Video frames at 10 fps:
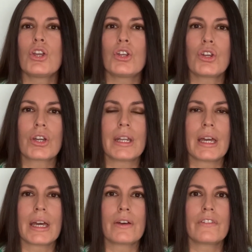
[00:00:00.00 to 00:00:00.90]
you're going to
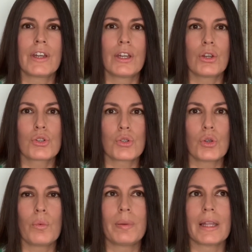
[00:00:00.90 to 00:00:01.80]
have
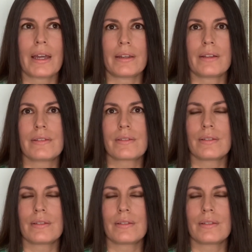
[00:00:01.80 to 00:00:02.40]
two planets